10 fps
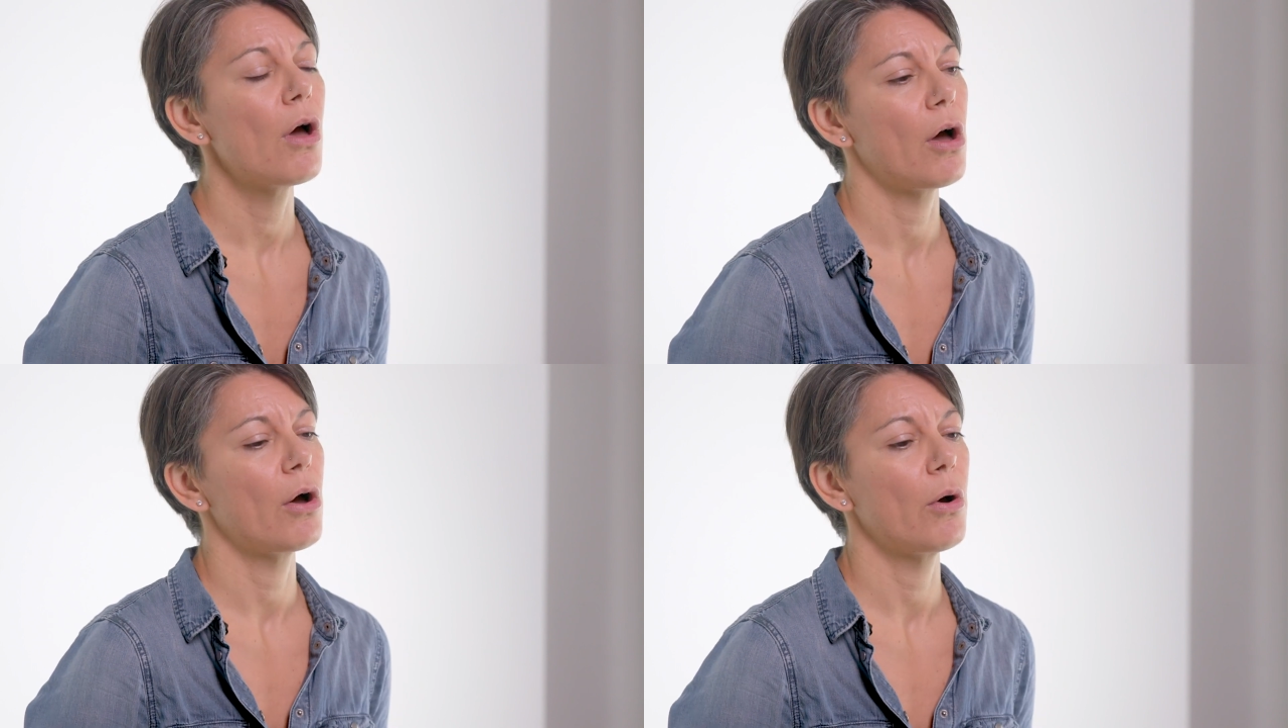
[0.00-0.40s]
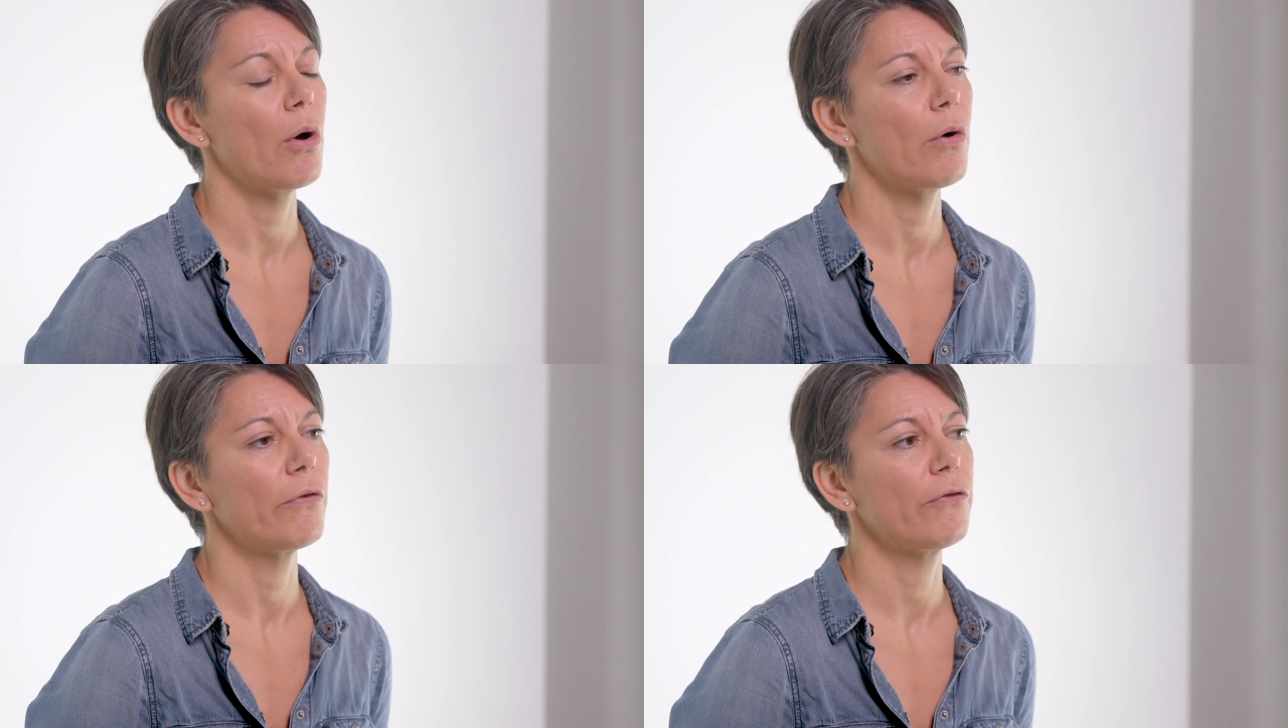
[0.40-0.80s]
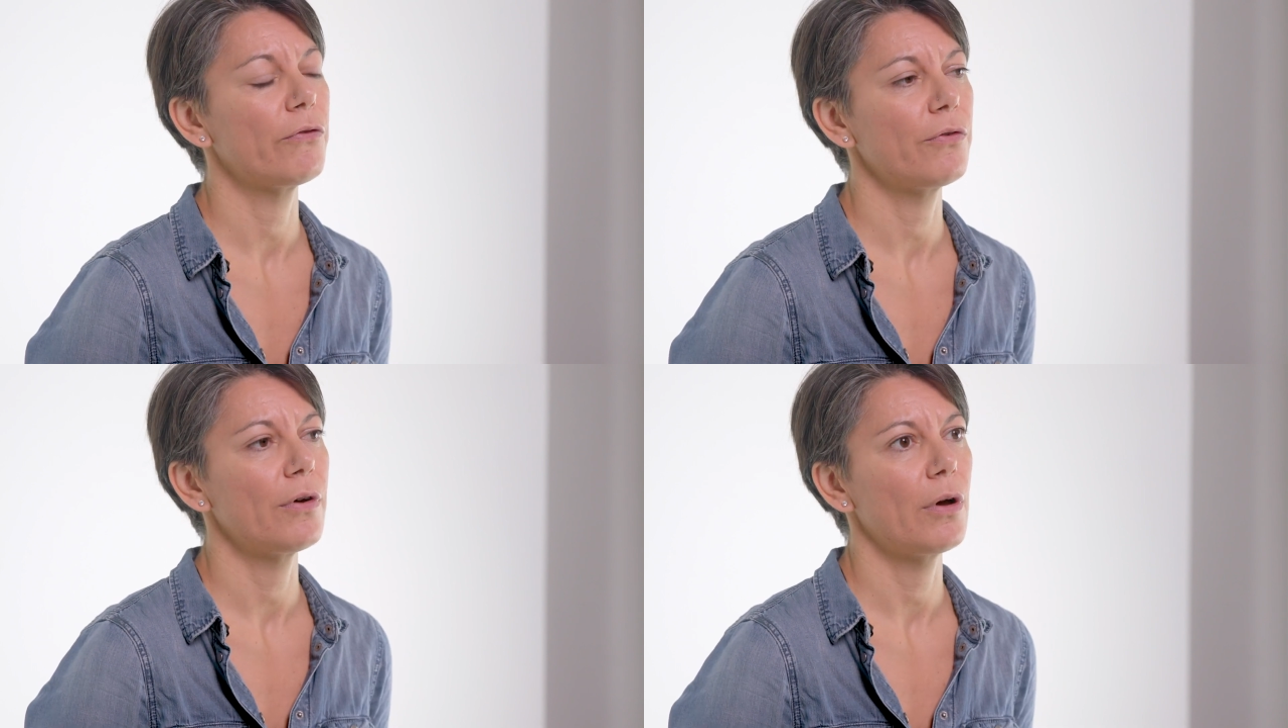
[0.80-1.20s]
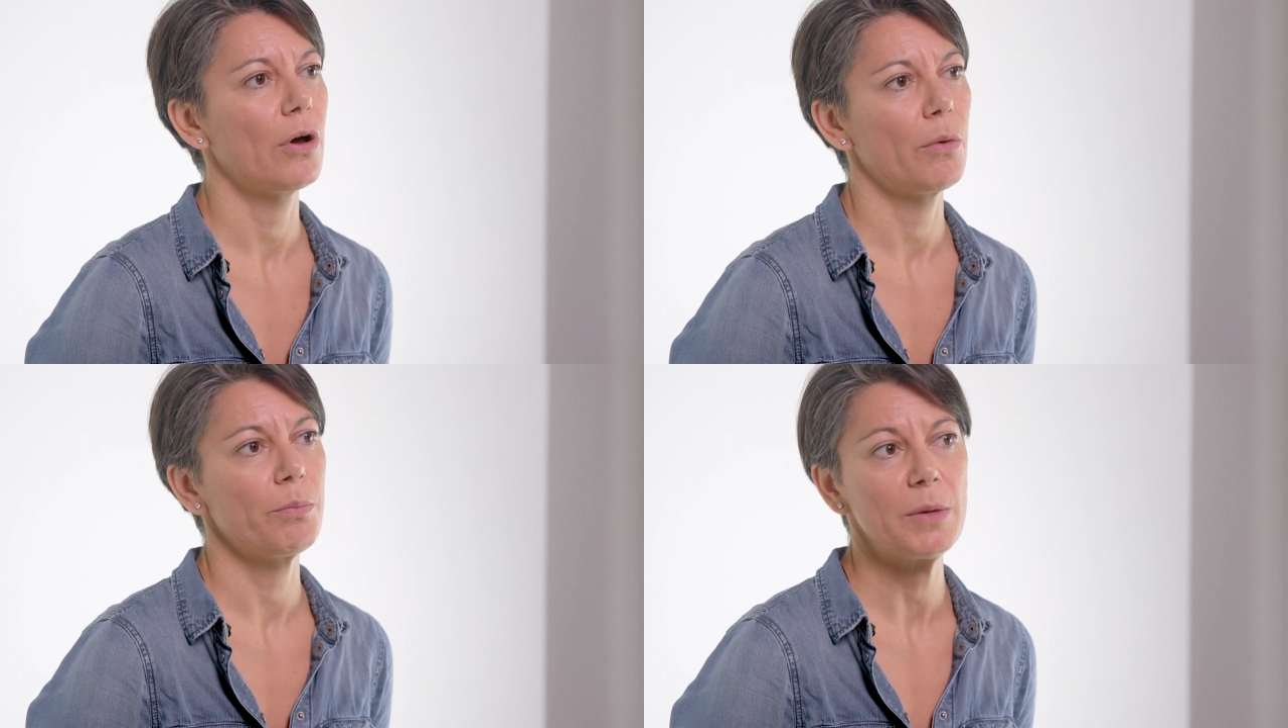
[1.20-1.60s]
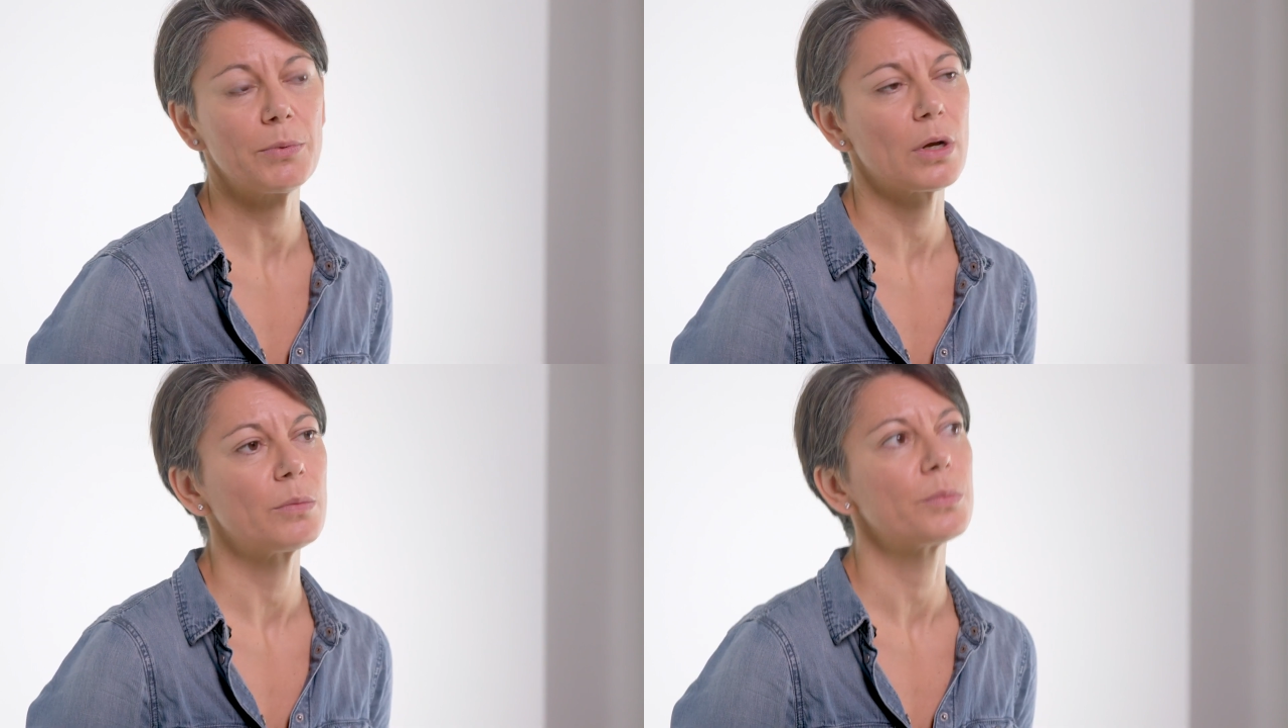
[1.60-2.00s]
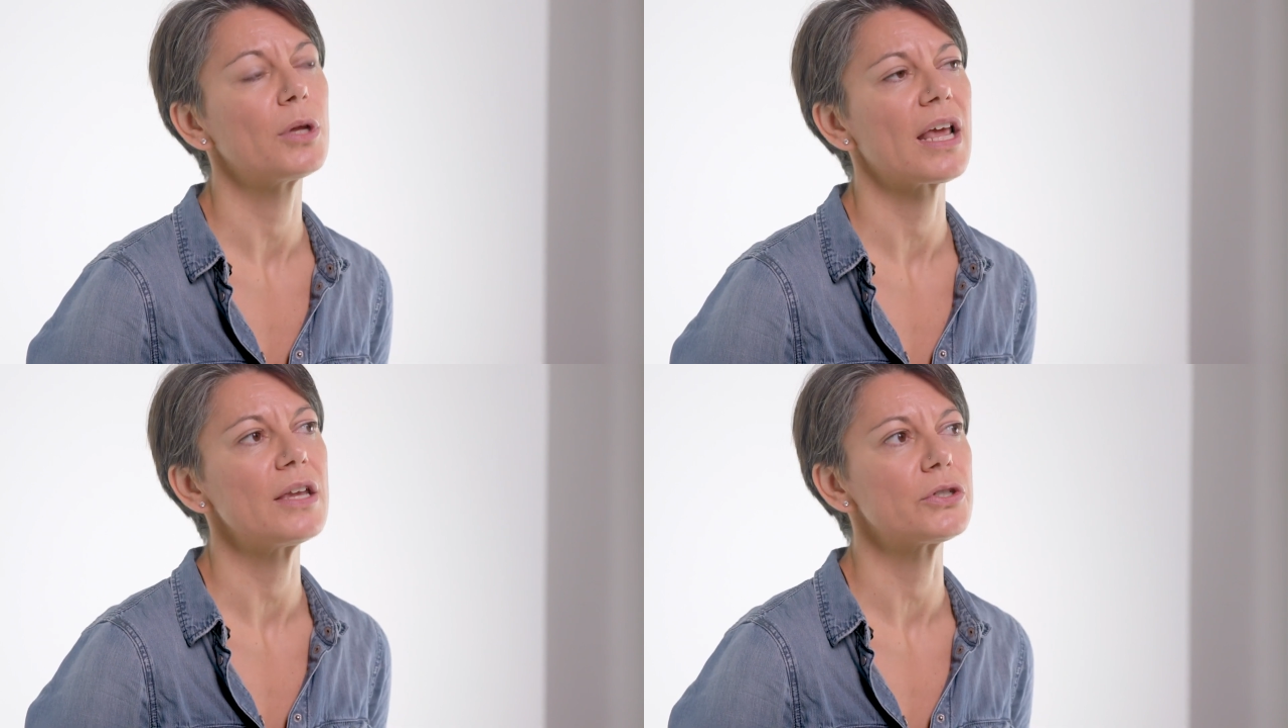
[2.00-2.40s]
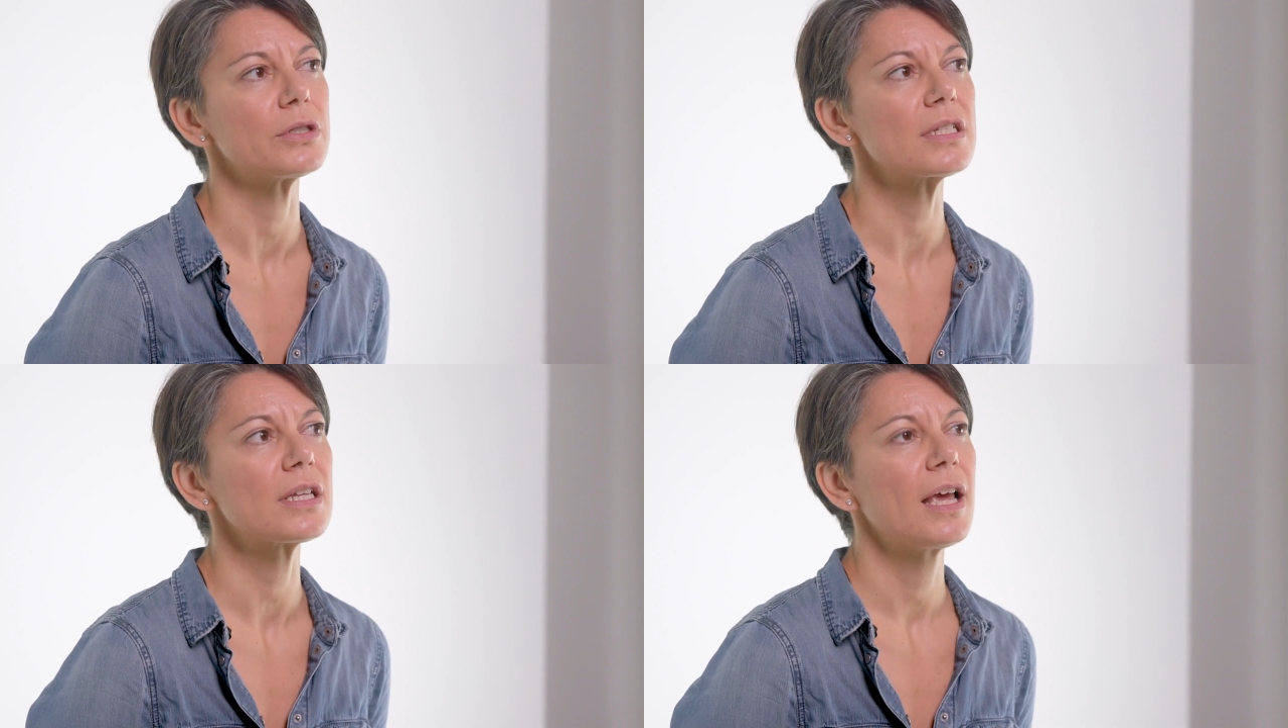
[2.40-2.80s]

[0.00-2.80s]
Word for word: uh, of uh, people and populations.